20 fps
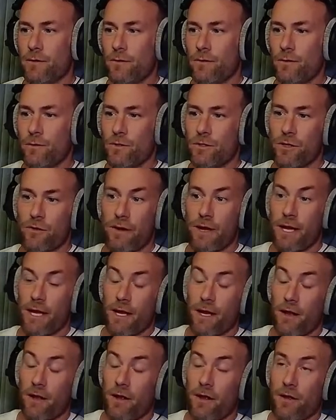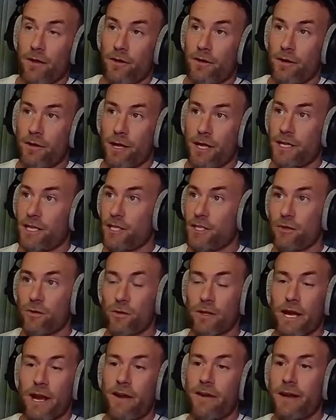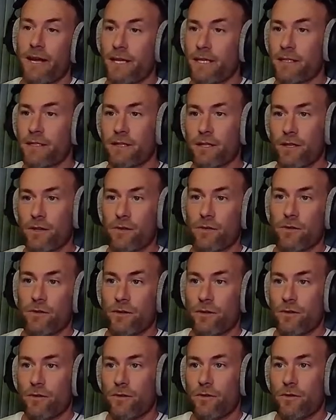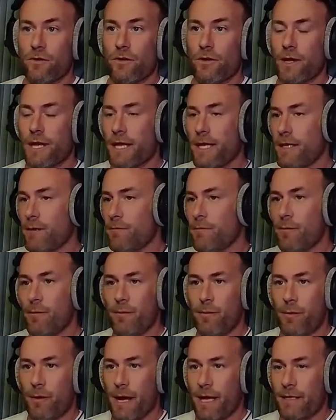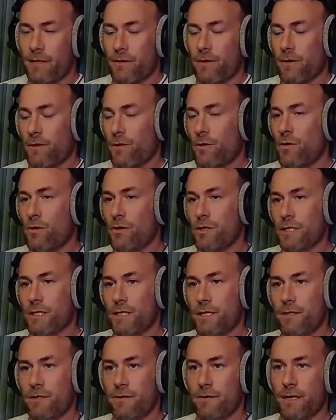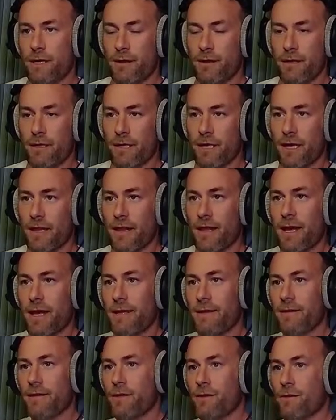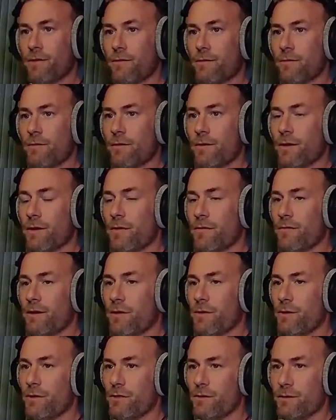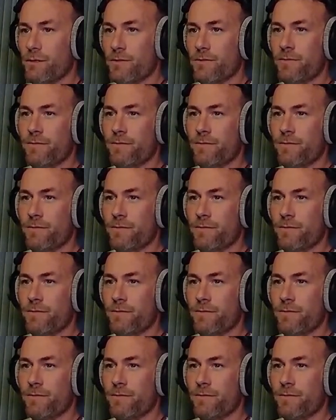other additional learnings that you took, any practical courses or anything like that you found useful?